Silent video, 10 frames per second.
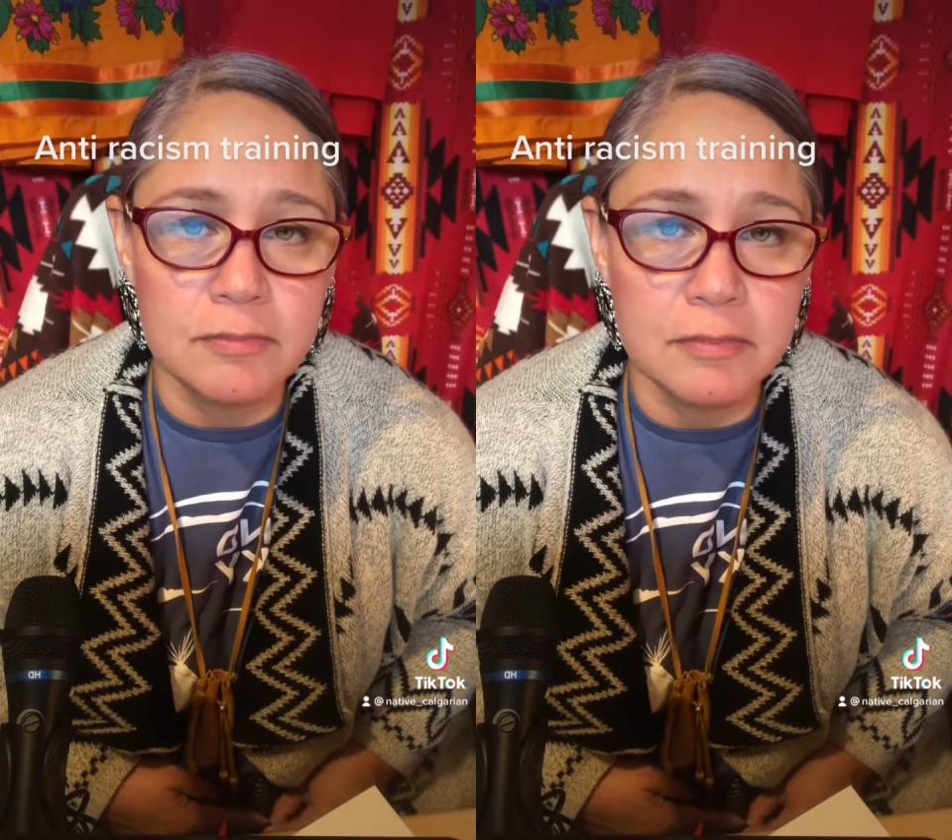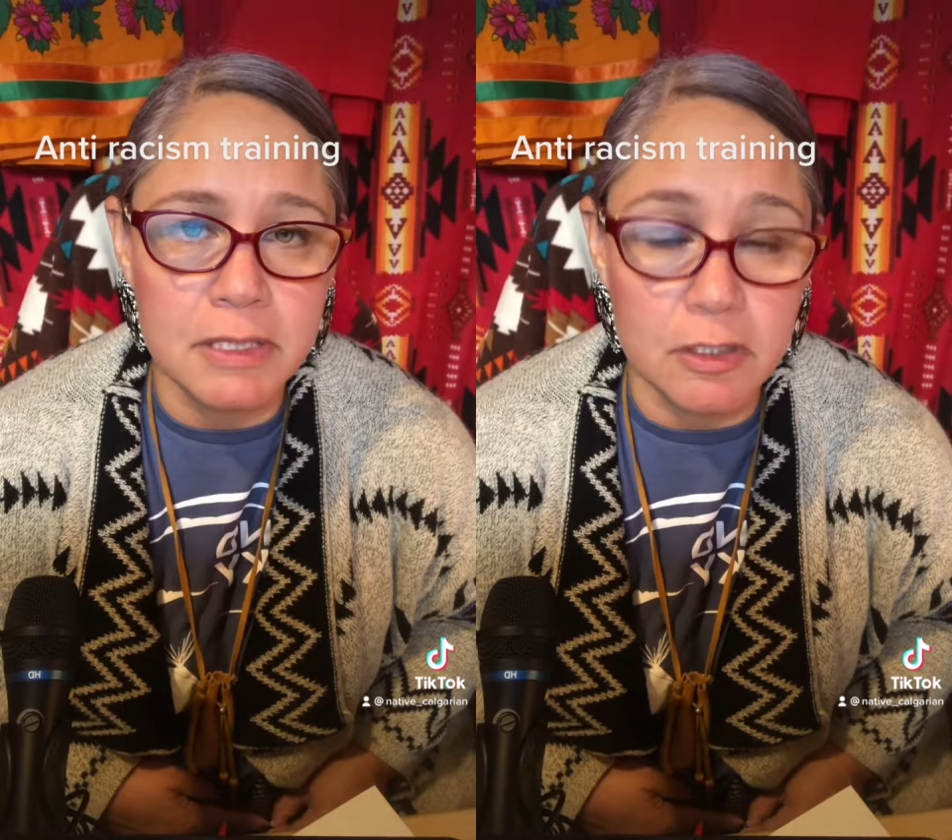
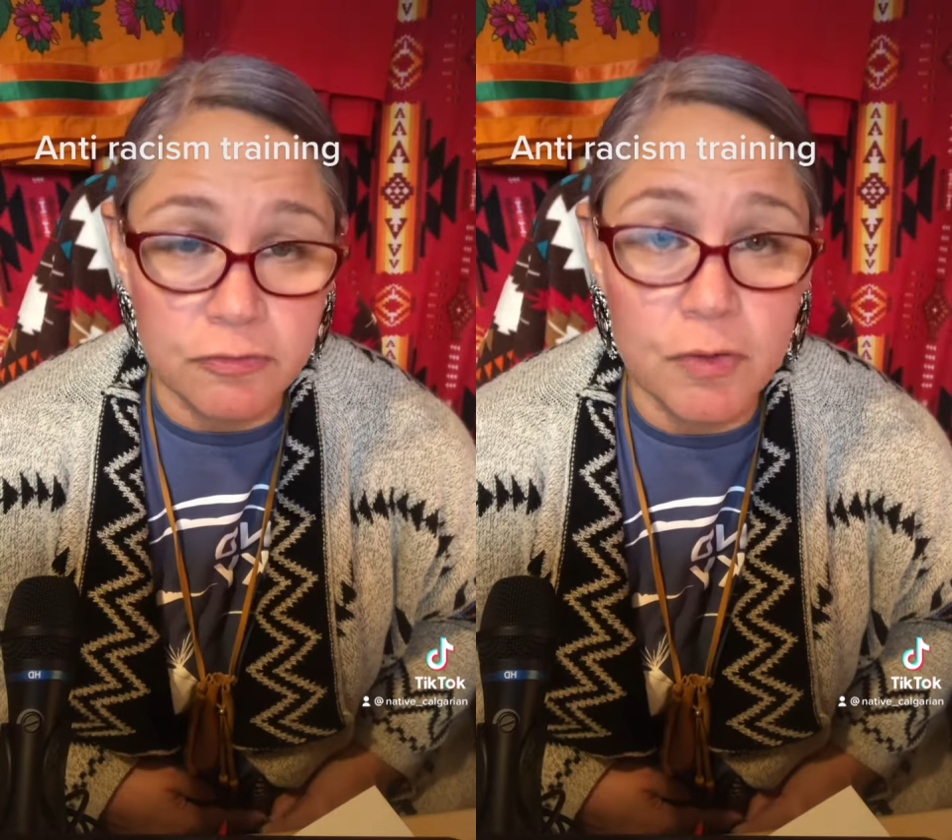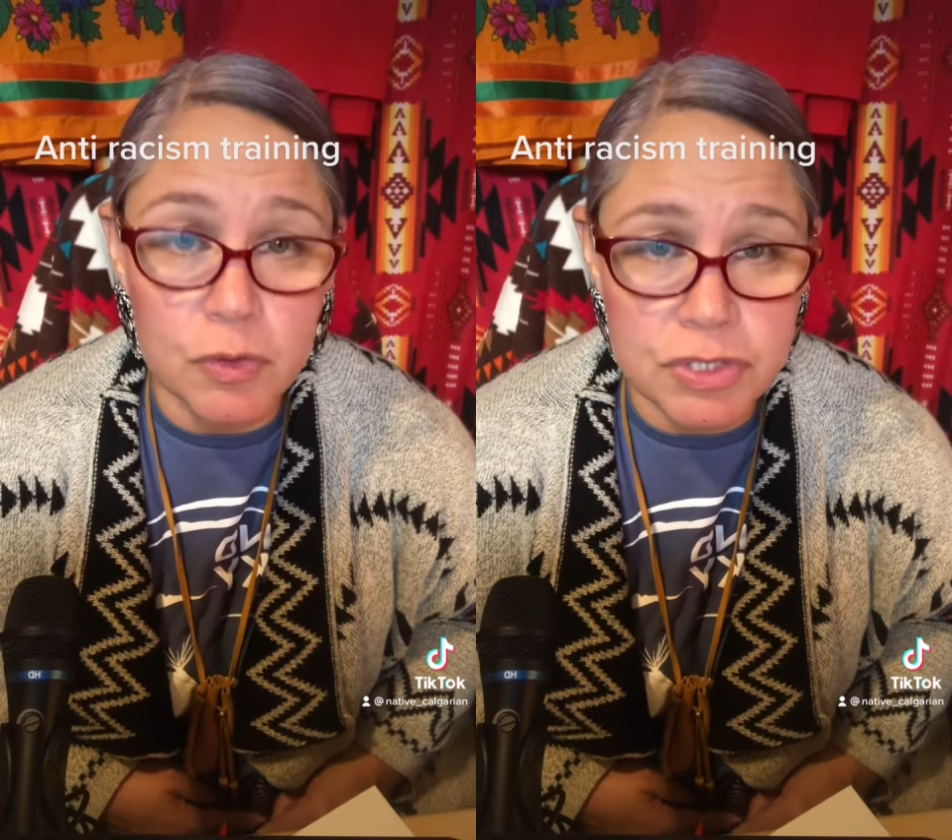you know,
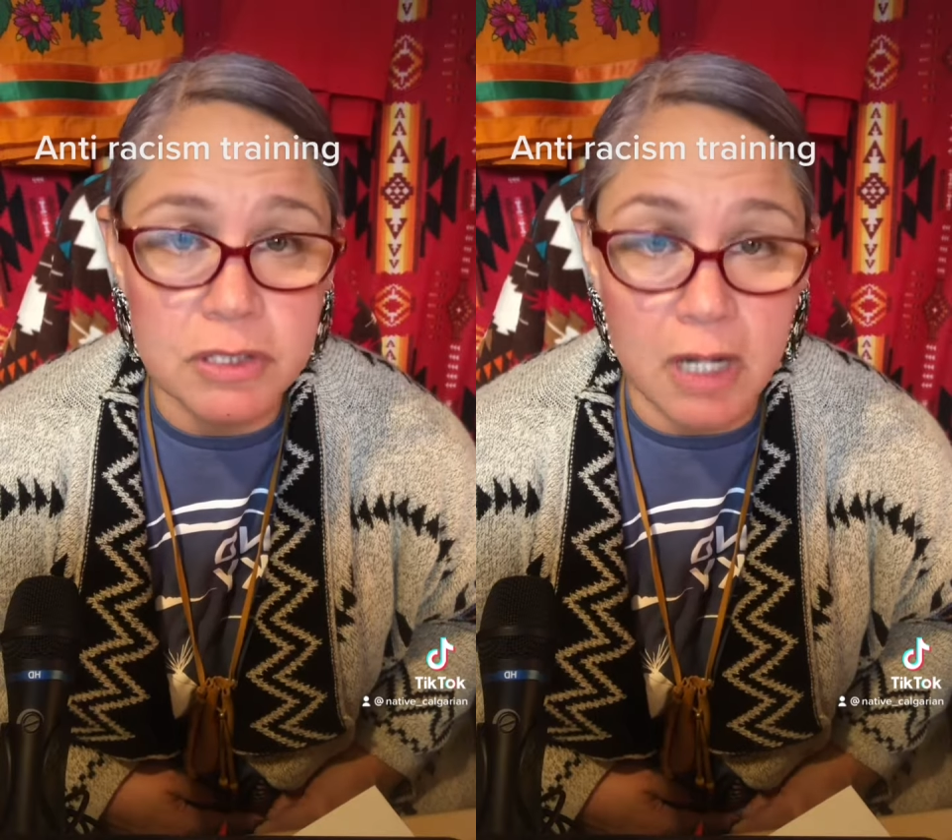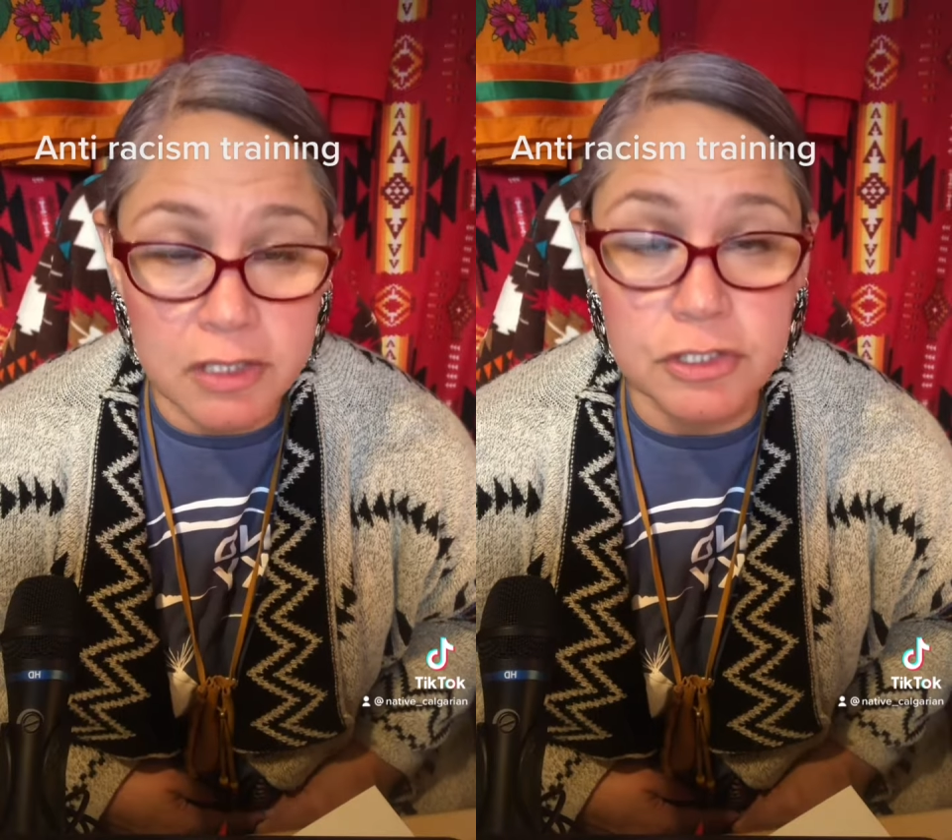folks
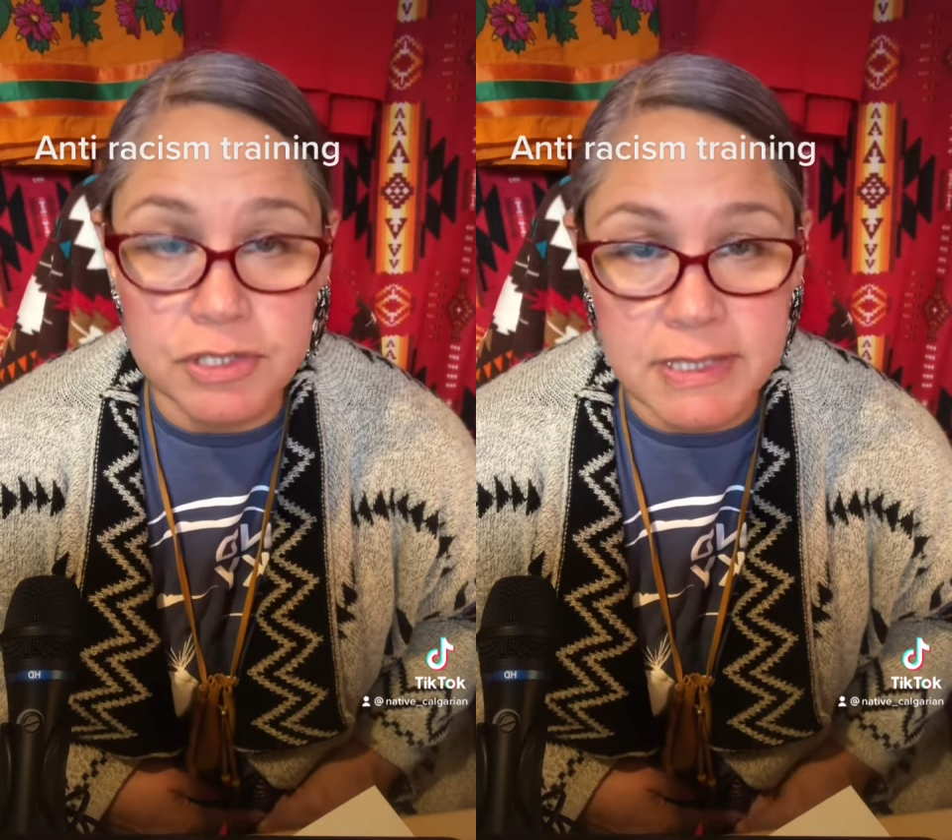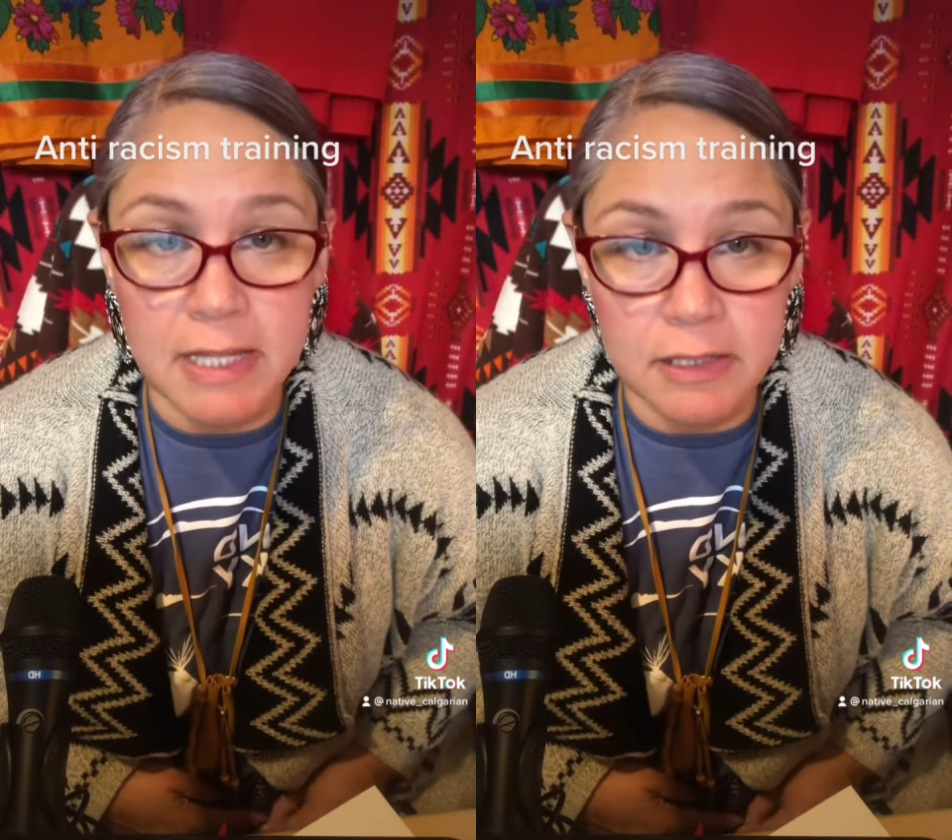
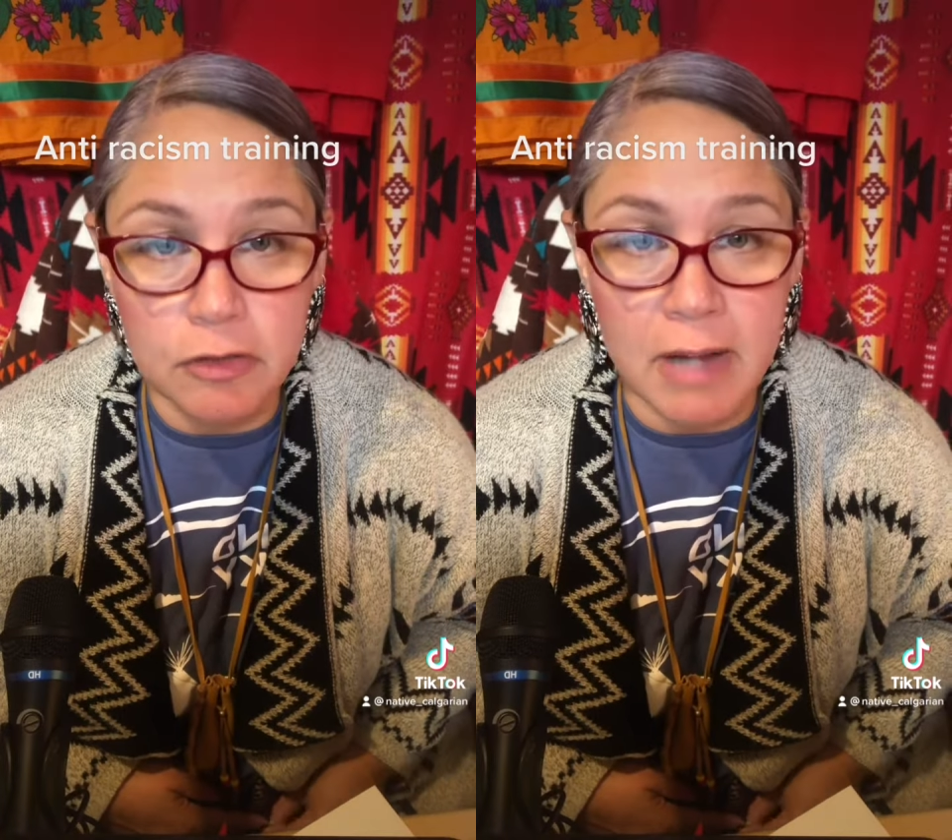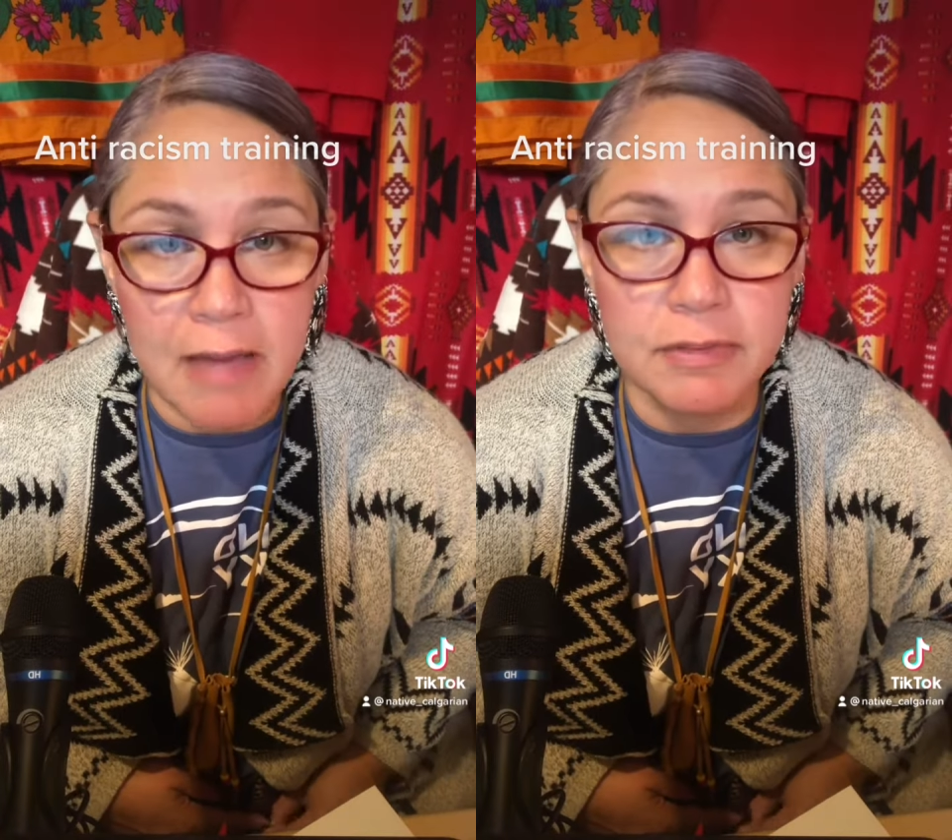understand the
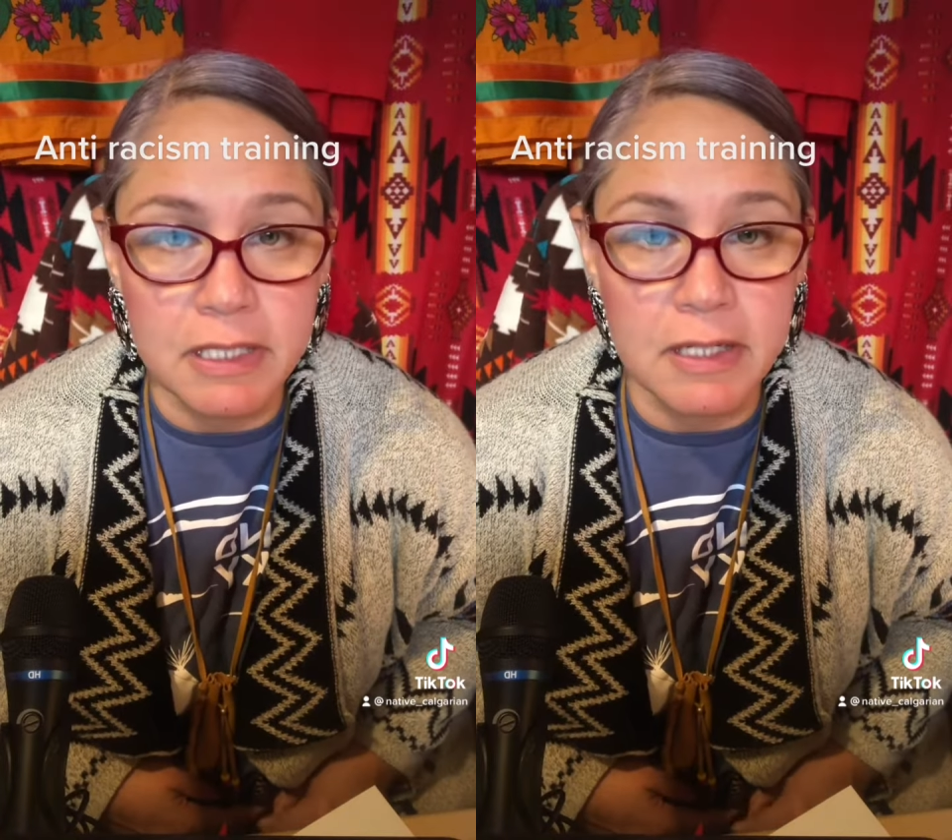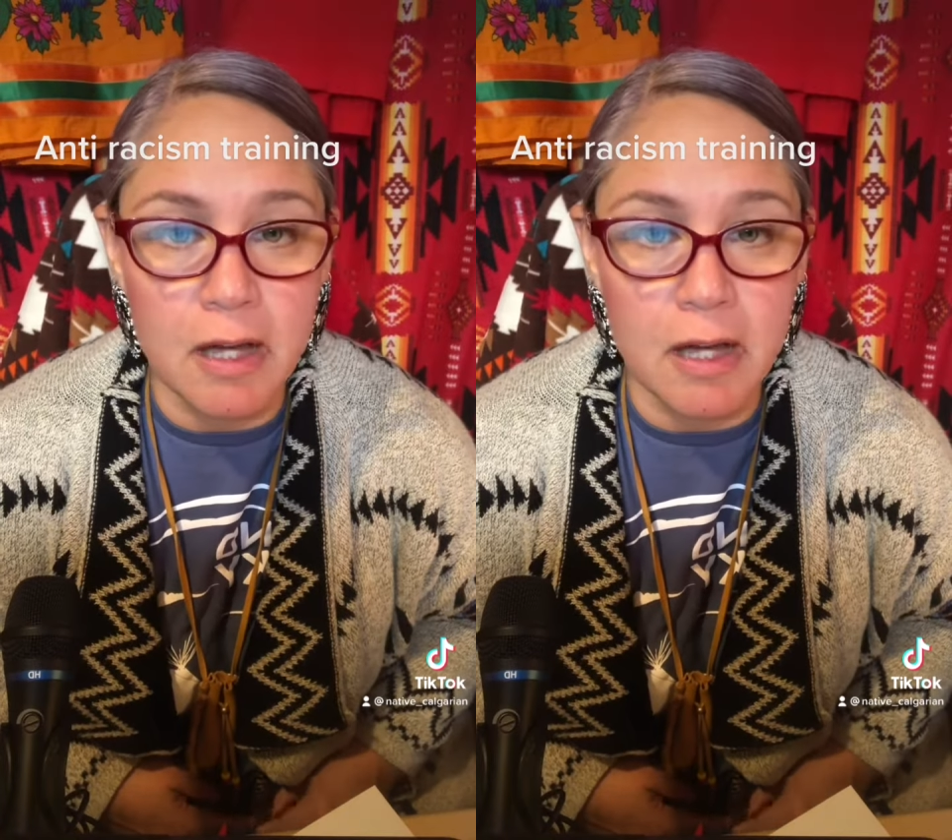gravity